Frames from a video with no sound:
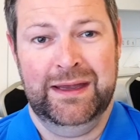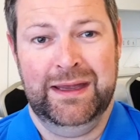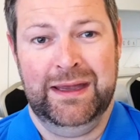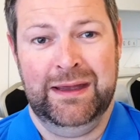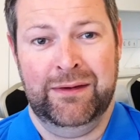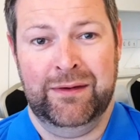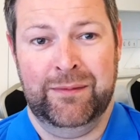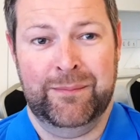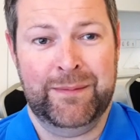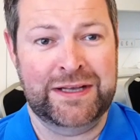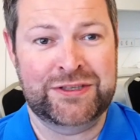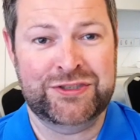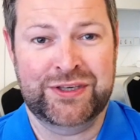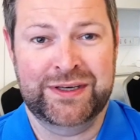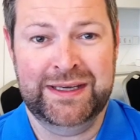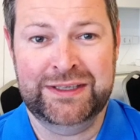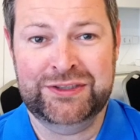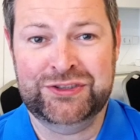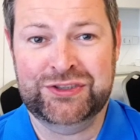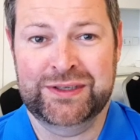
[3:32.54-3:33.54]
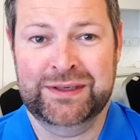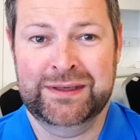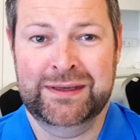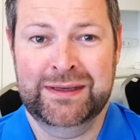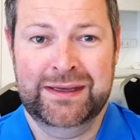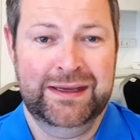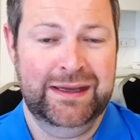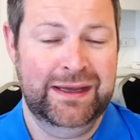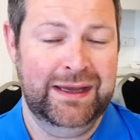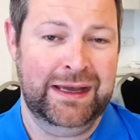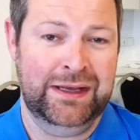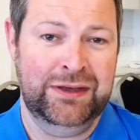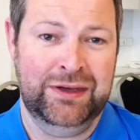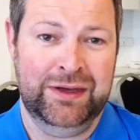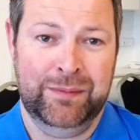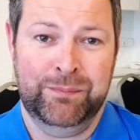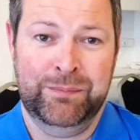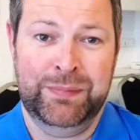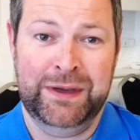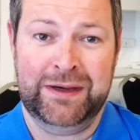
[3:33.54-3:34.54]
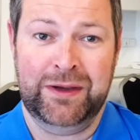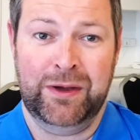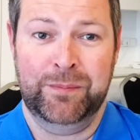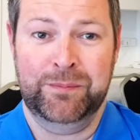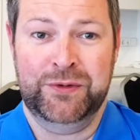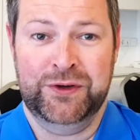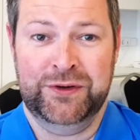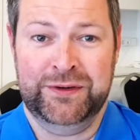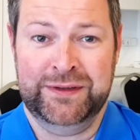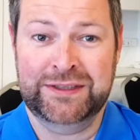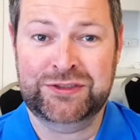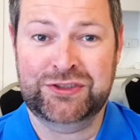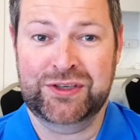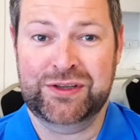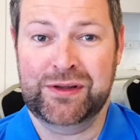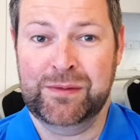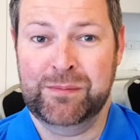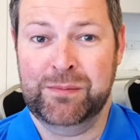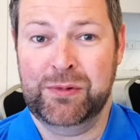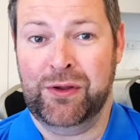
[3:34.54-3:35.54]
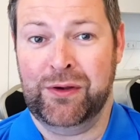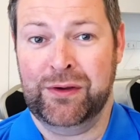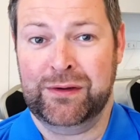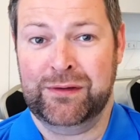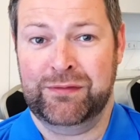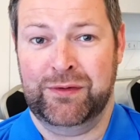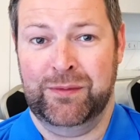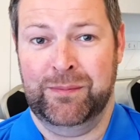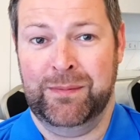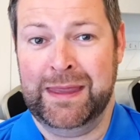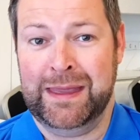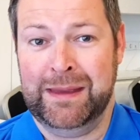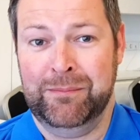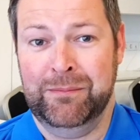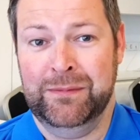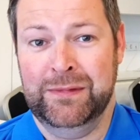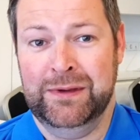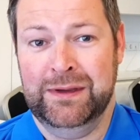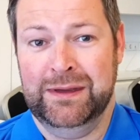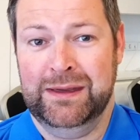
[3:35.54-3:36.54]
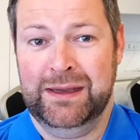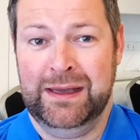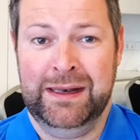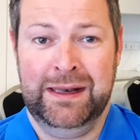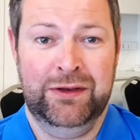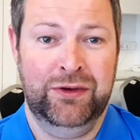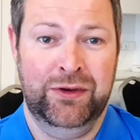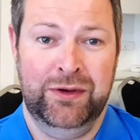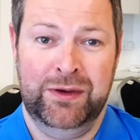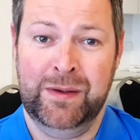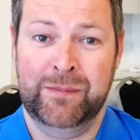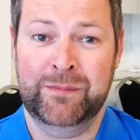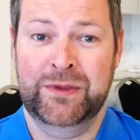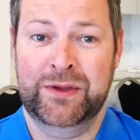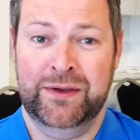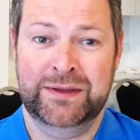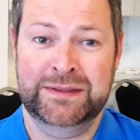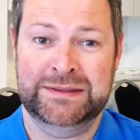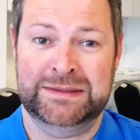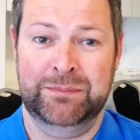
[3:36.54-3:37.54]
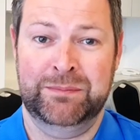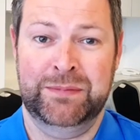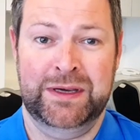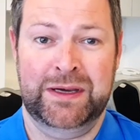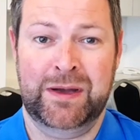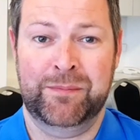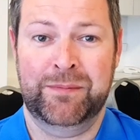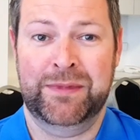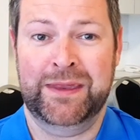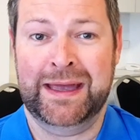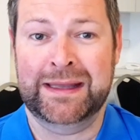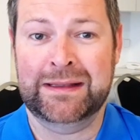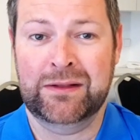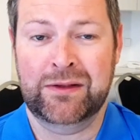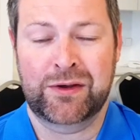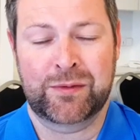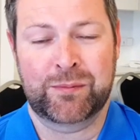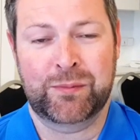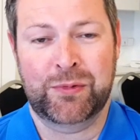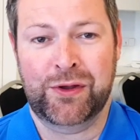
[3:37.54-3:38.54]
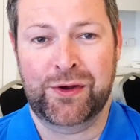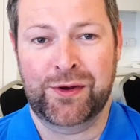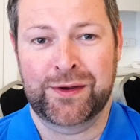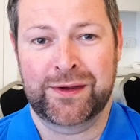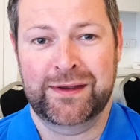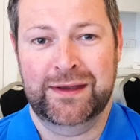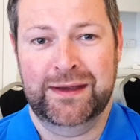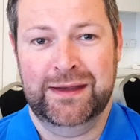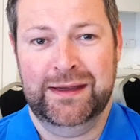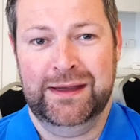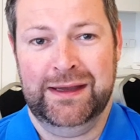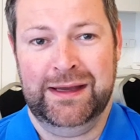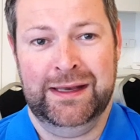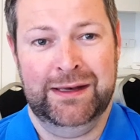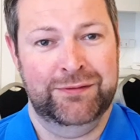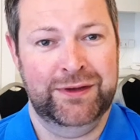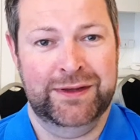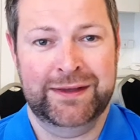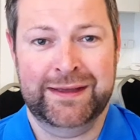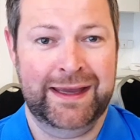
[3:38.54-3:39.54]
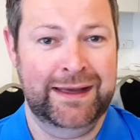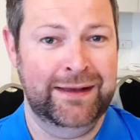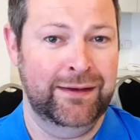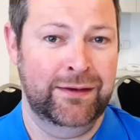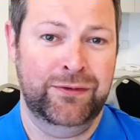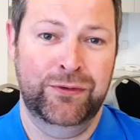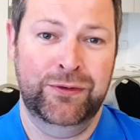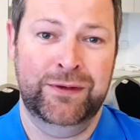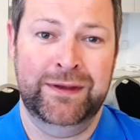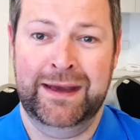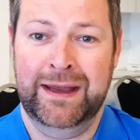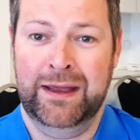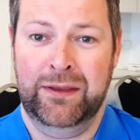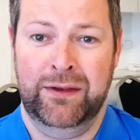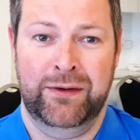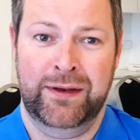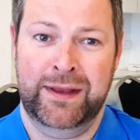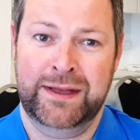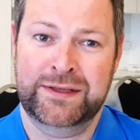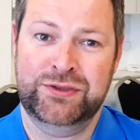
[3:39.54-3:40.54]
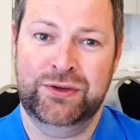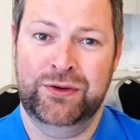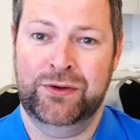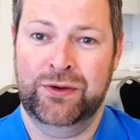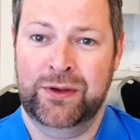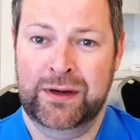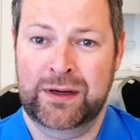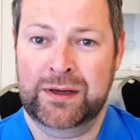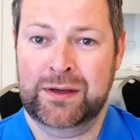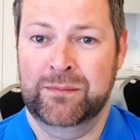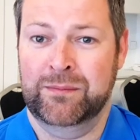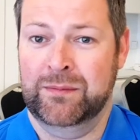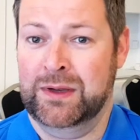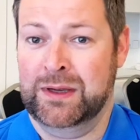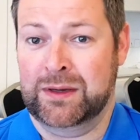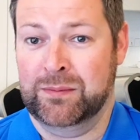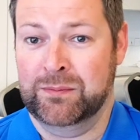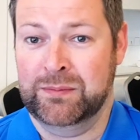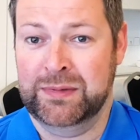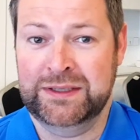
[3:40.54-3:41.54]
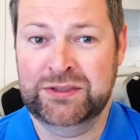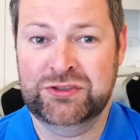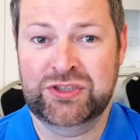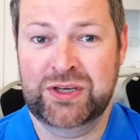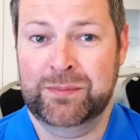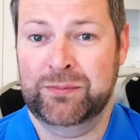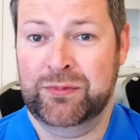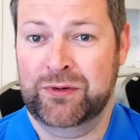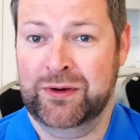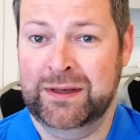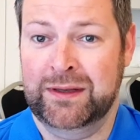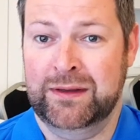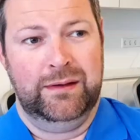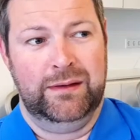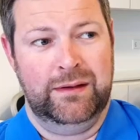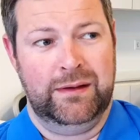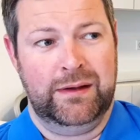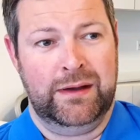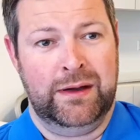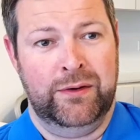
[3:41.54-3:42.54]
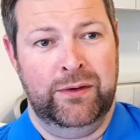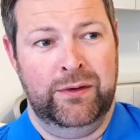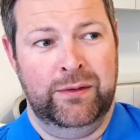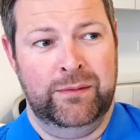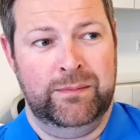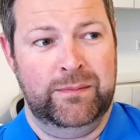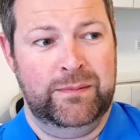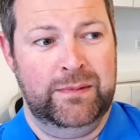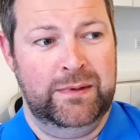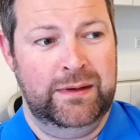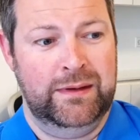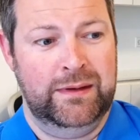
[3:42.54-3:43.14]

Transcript: or Imagination, and you can pick up your digital block from them, and then you can come to us and pick up the analog block, and if you tie the two together, that's you got a complete chip ready. Our